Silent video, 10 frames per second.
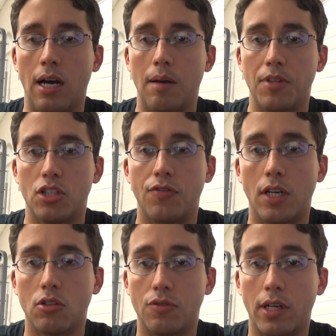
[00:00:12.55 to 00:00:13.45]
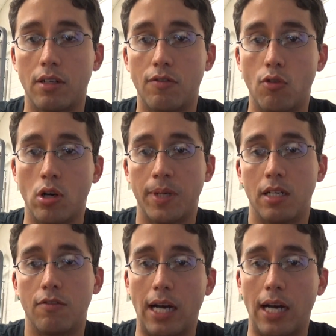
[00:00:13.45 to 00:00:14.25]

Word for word: Um, this video is very informative.